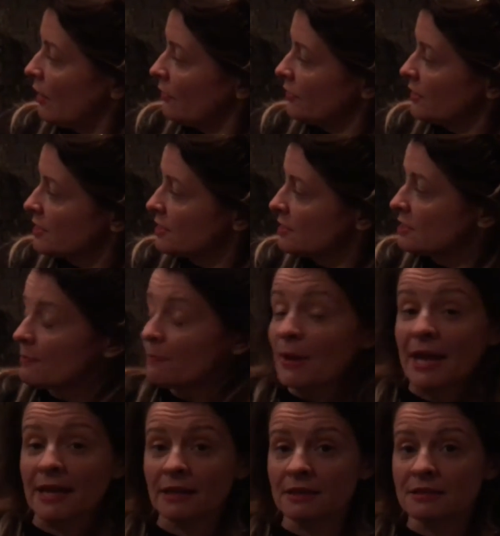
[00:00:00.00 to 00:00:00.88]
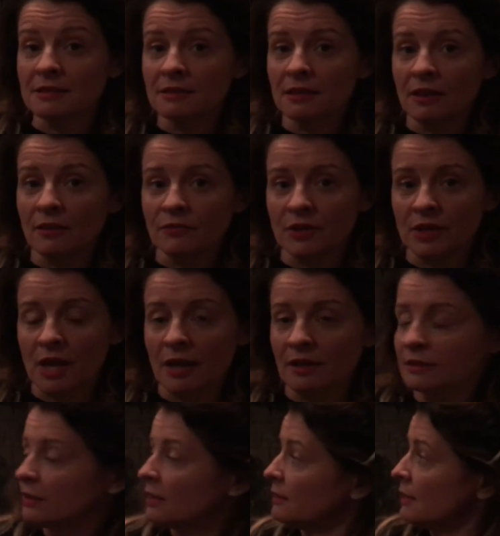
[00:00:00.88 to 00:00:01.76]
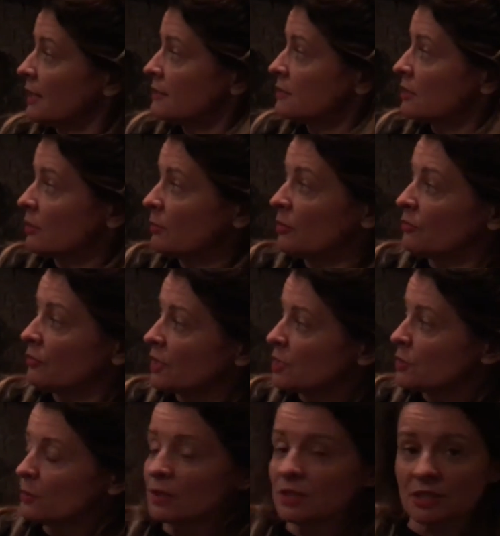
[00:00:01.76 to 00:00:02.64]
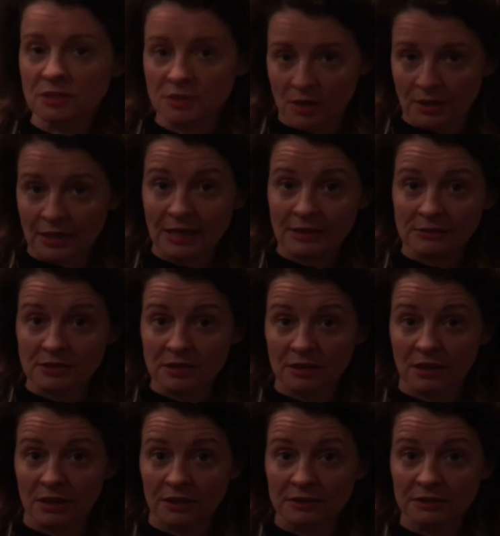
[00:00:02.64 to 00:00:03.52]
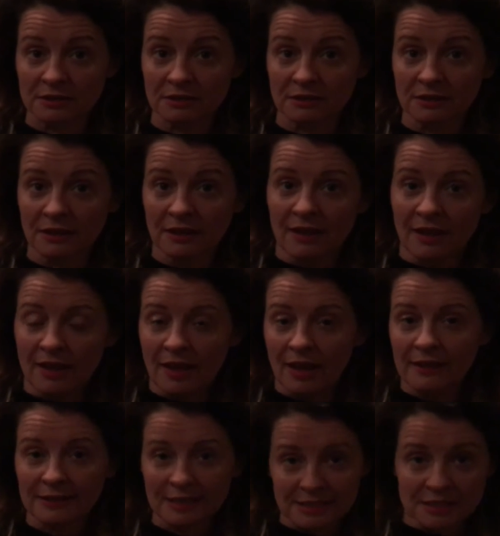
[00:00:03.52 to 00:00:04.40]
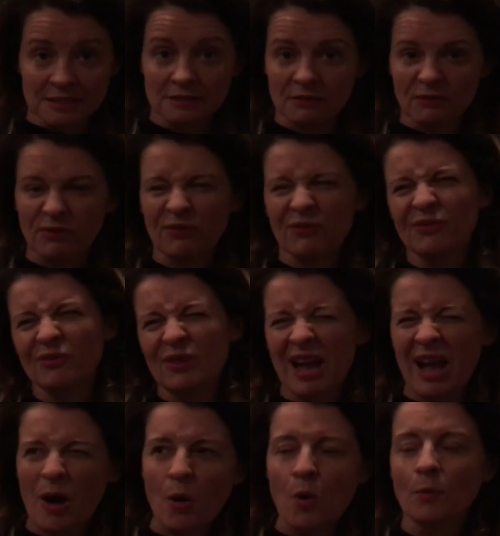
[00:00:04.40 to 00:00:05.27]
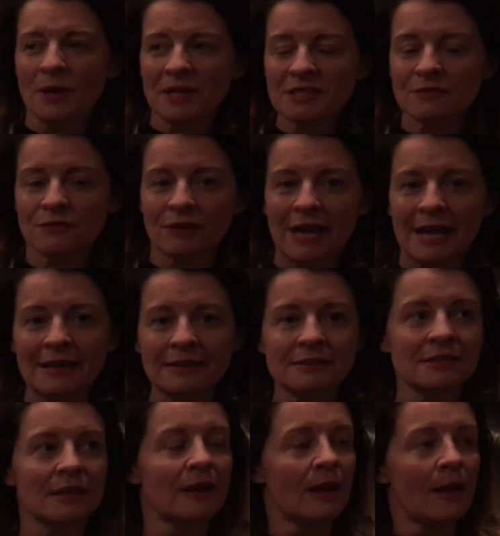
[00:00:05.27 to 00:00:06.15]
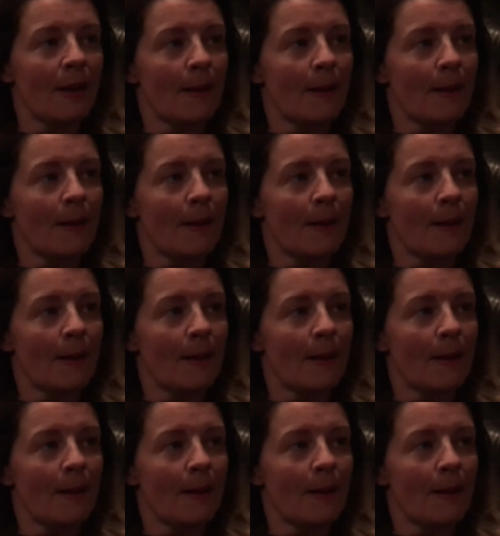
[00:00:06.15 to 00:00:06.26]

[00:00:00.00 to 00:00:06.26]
This is the back of the garden, and that's going to be French windows going out to her garden. And that's almost flat.